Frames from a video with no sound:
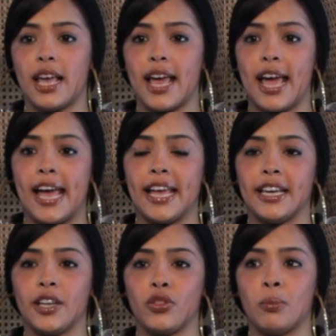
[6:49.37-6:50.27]

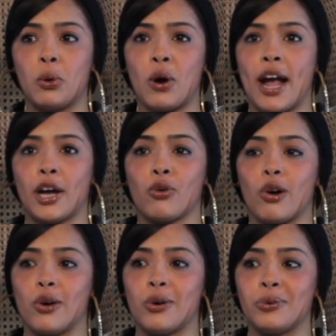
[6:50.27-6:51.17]
and the more I
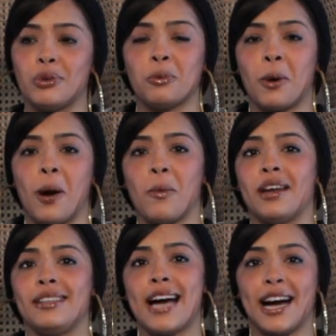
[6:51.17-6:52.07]
grow, the more I
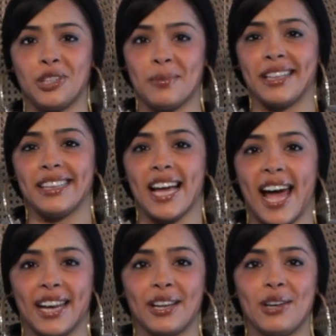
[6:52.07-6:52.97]
want to document
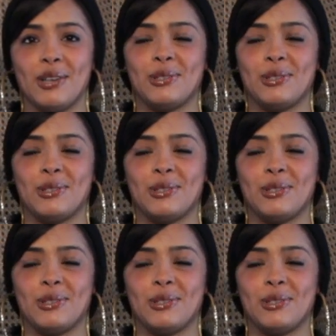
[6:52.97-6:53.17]
that.